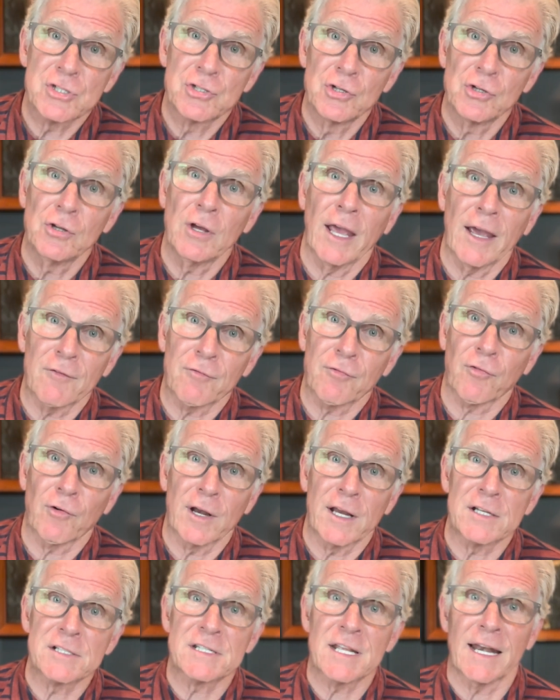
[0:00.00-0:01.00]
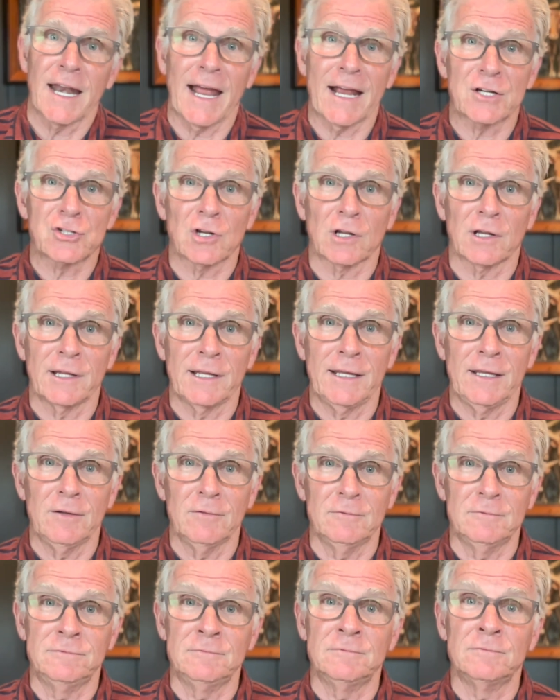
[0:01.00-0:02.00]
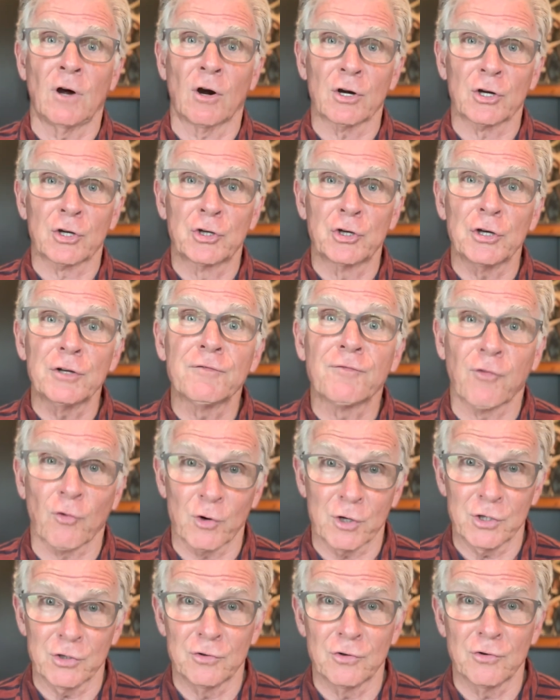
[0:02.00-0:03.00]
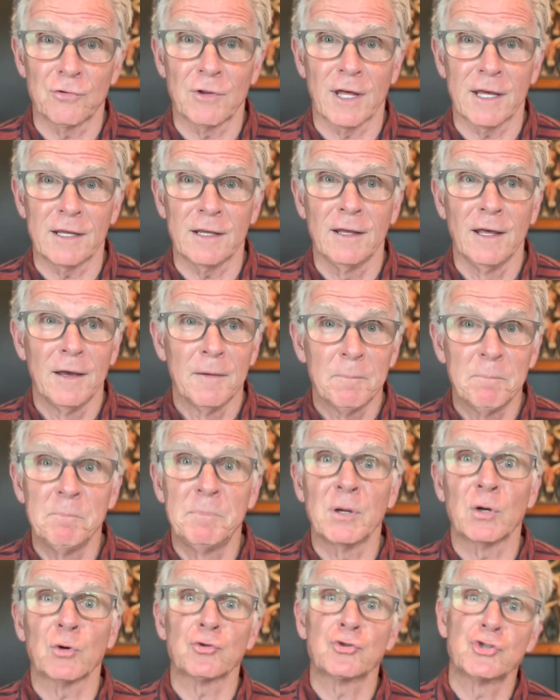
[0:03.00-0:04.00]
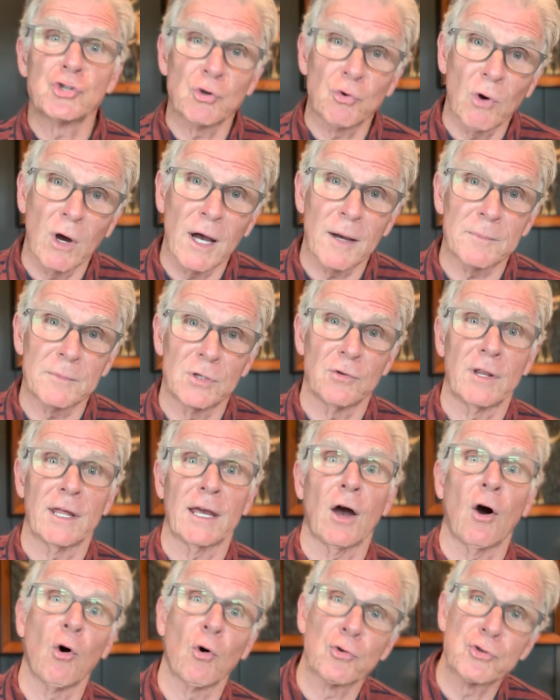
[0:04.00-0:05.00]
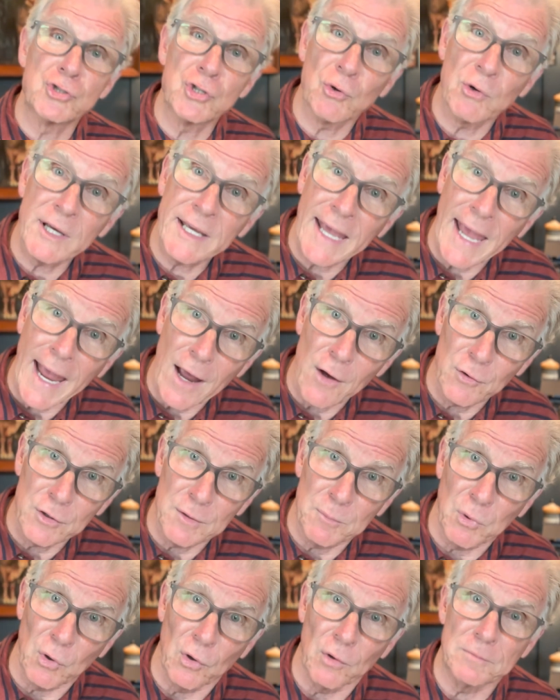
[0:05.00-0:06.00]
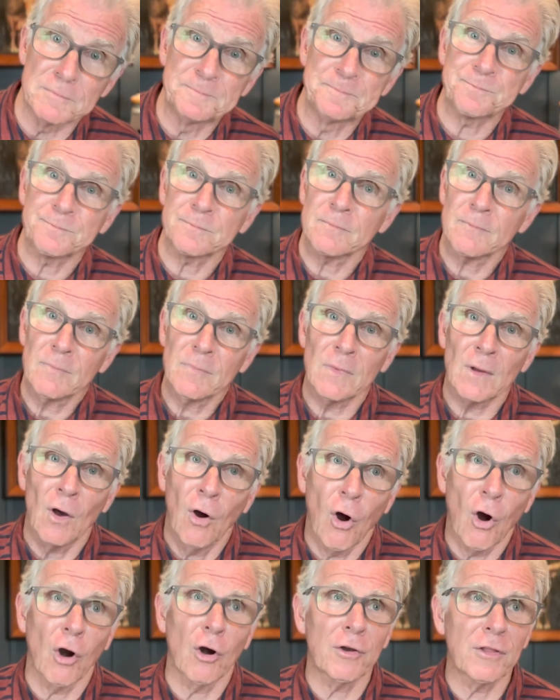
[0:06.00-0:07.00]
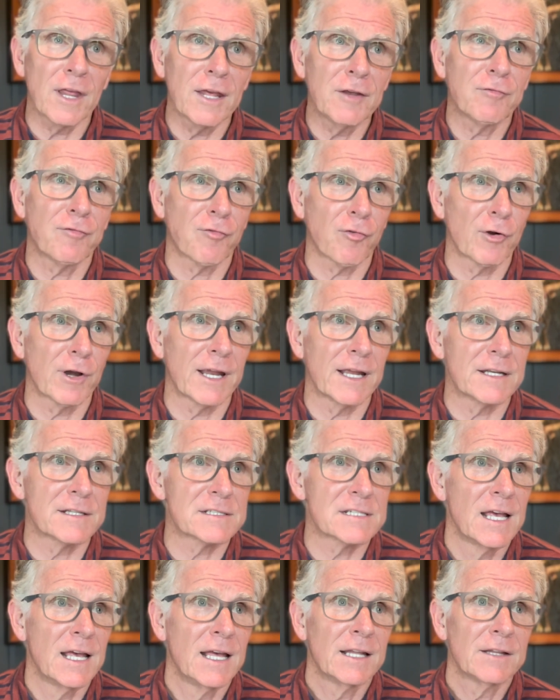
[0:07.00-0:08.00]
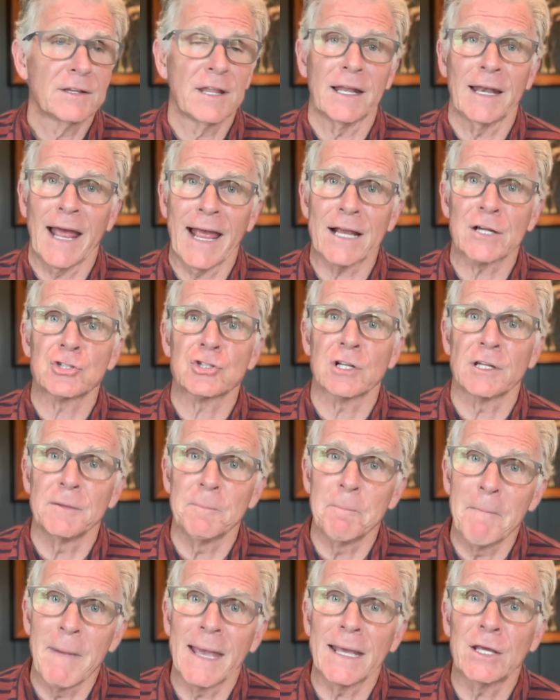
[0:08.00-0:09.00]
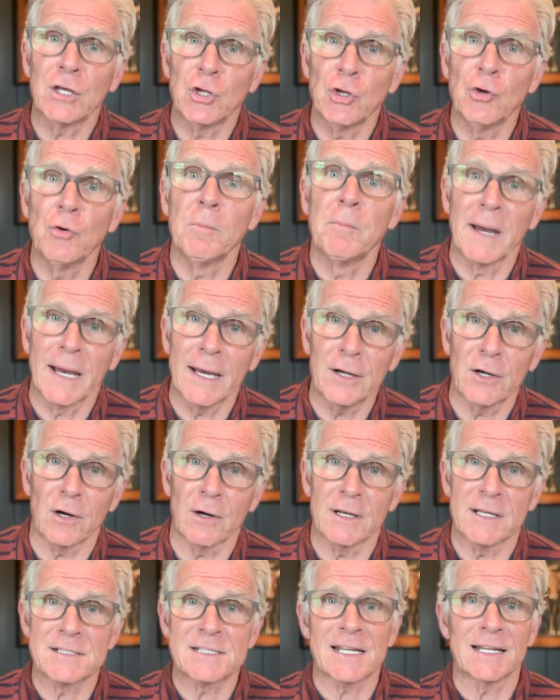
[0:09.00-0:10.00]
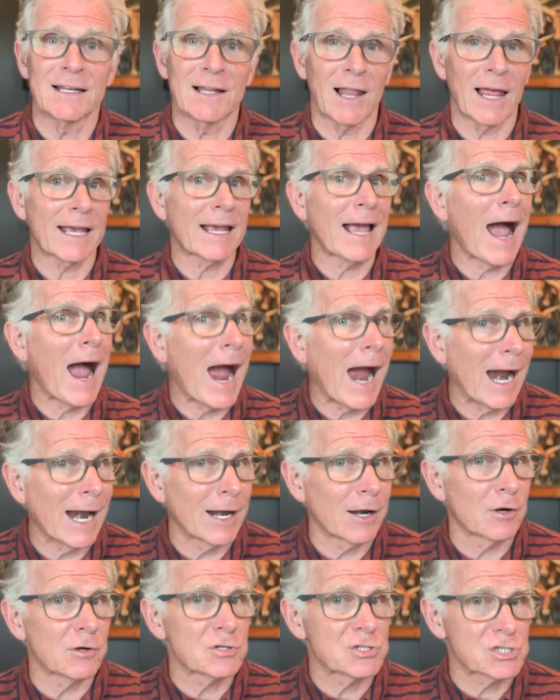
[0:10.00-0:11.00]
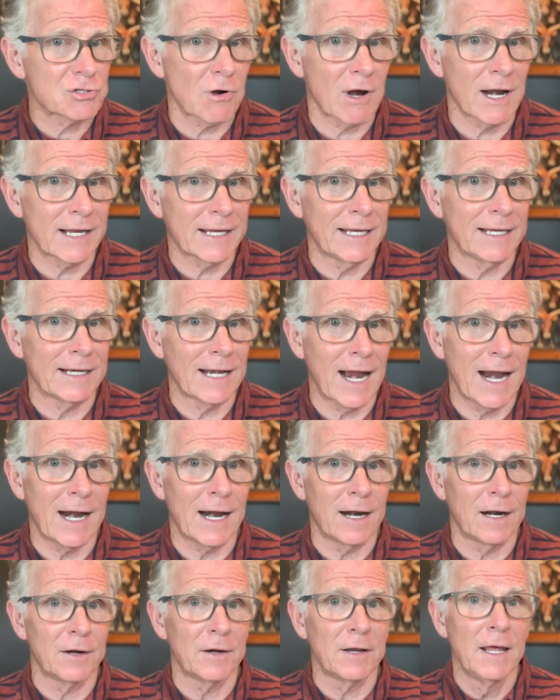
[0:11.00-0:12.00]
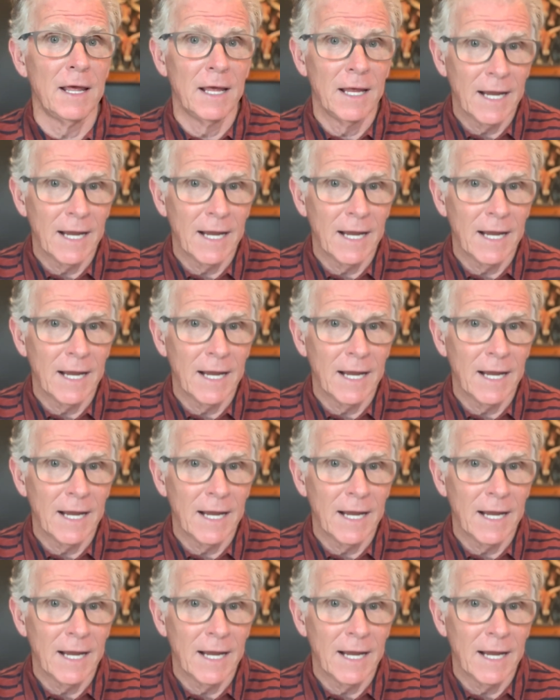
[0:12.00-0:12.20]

Do you have friends that actually are good for you? Do they build you up? Do they hold you accountable? Are they friends that actually make you better? Is it like iron striking iron?